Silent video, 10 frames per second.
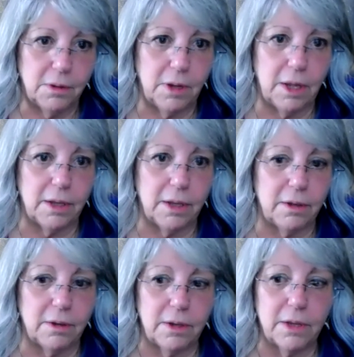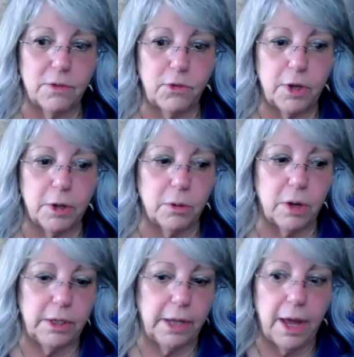And
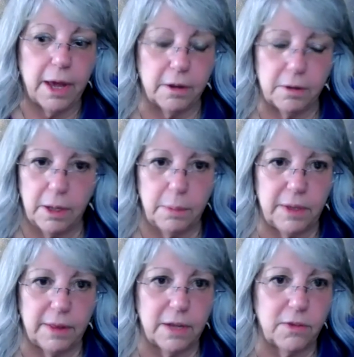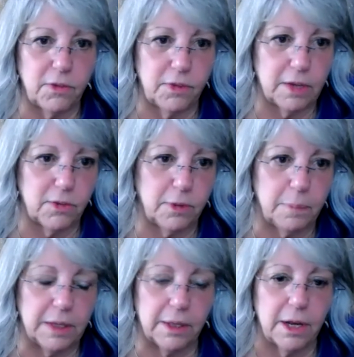so, yeah, I mean, that's
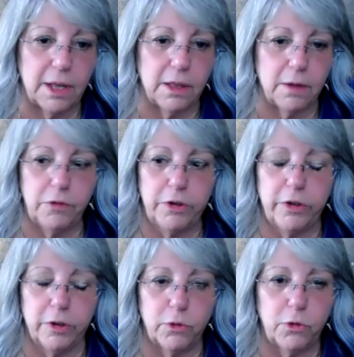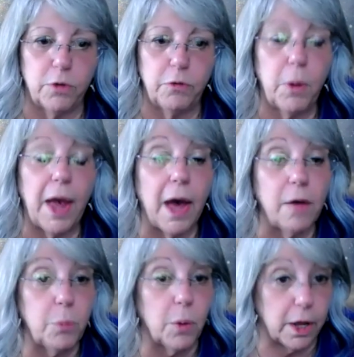something that I love to do. So if you
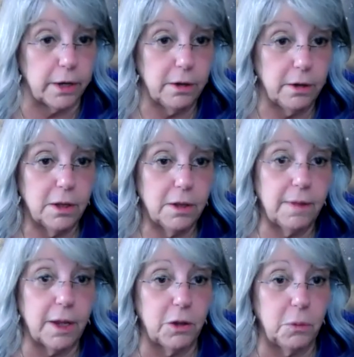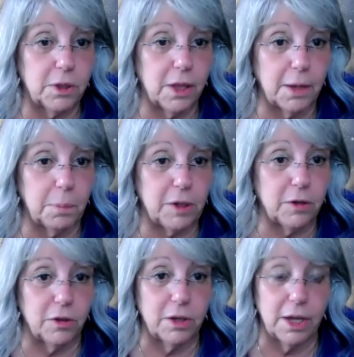have one that you would like me to
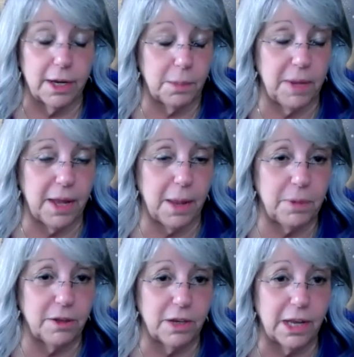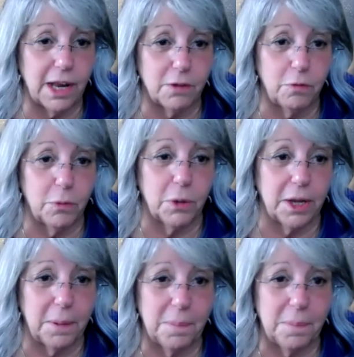look at, I'd be happy to look at it for you.